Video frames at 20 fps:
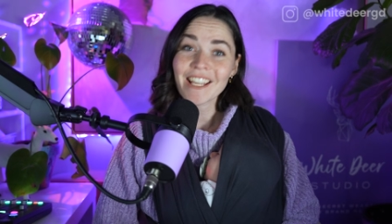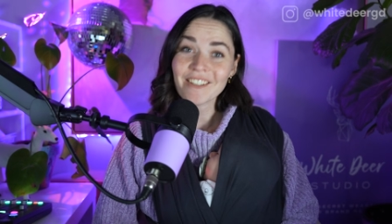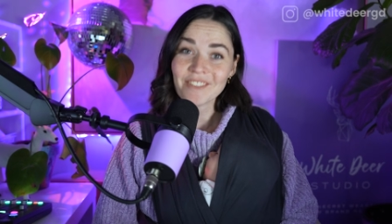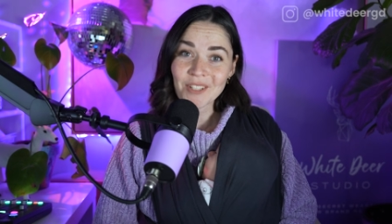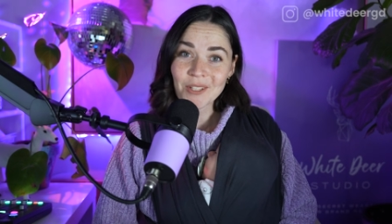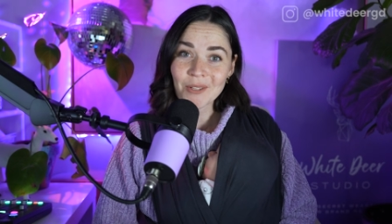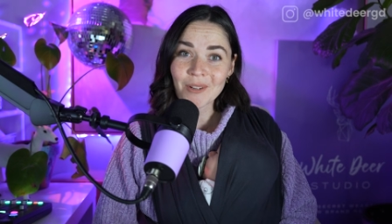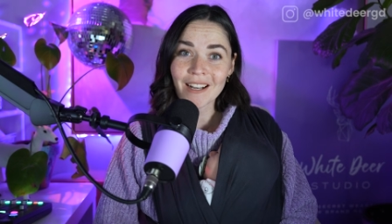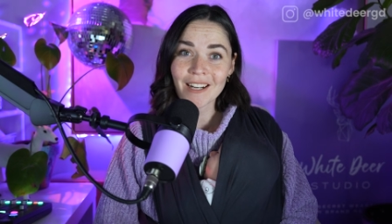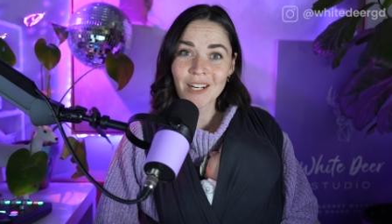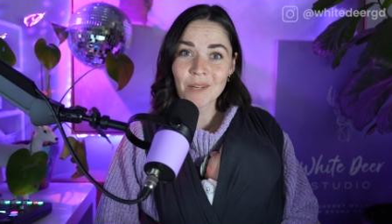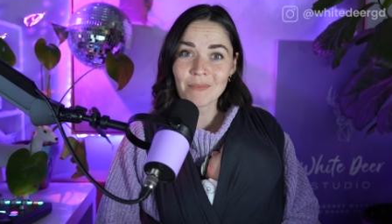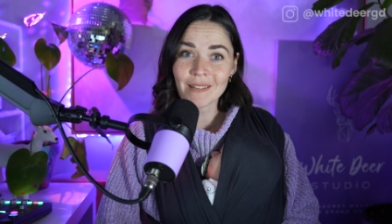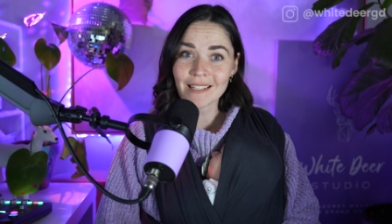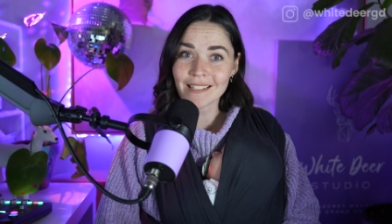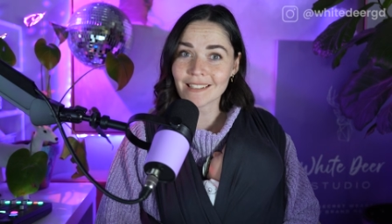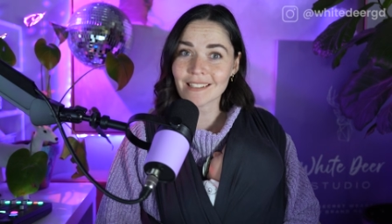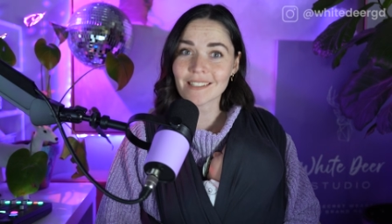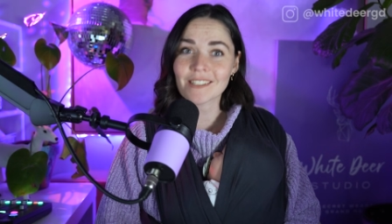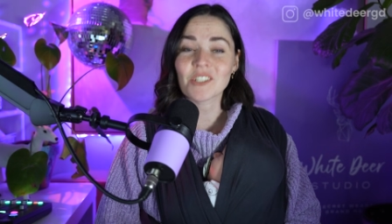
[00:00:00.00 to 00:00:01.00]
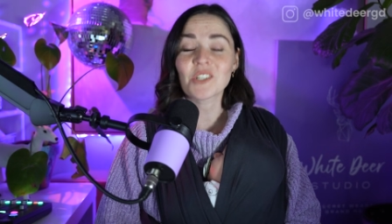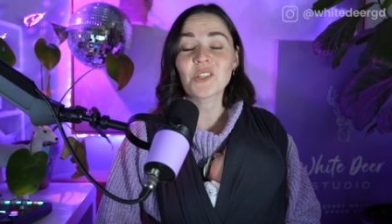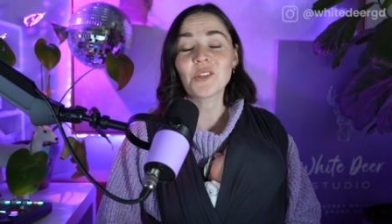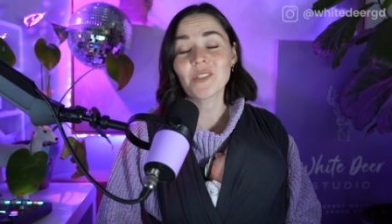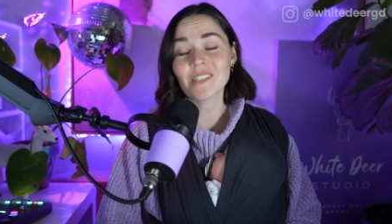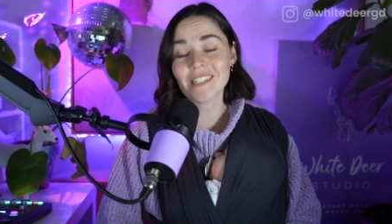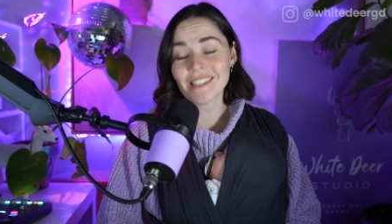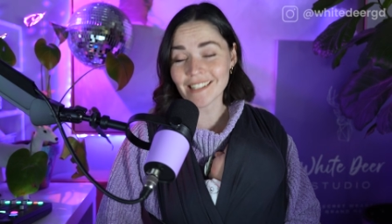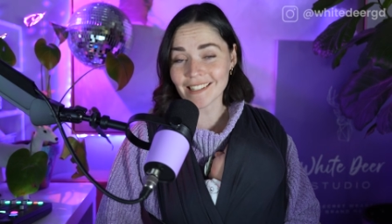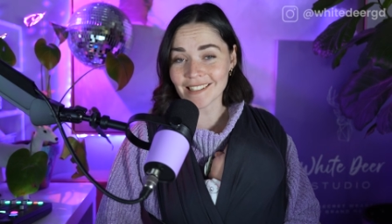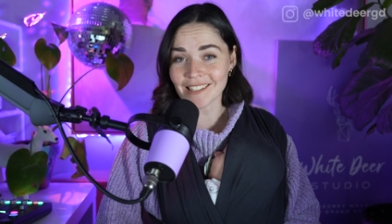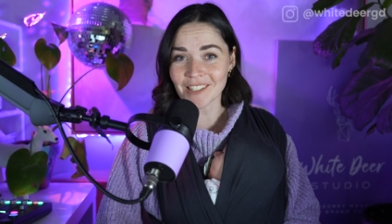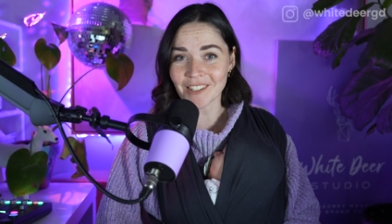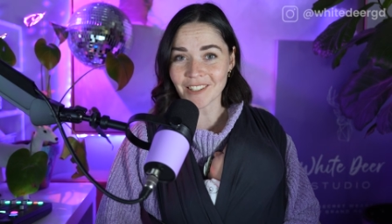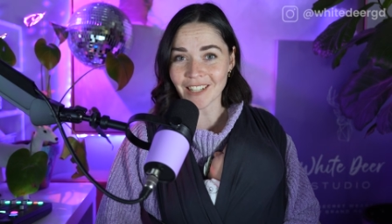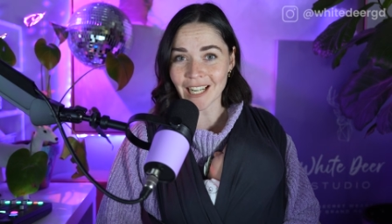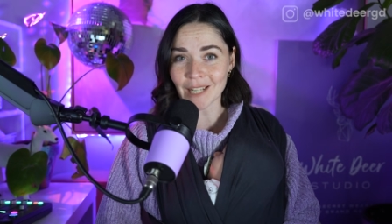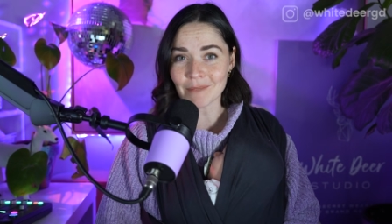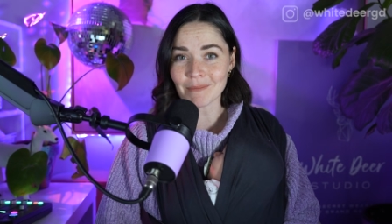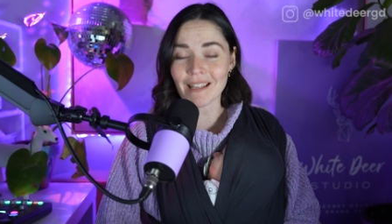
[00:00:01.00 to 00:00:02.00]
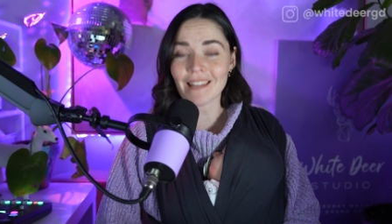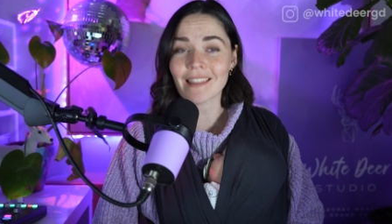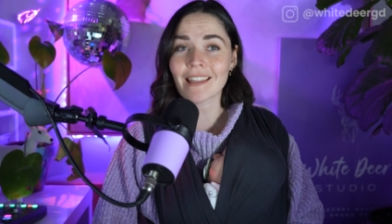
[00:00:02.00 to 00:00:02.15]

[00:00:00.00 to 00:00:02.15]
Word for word: If you are a business who uses Instagram,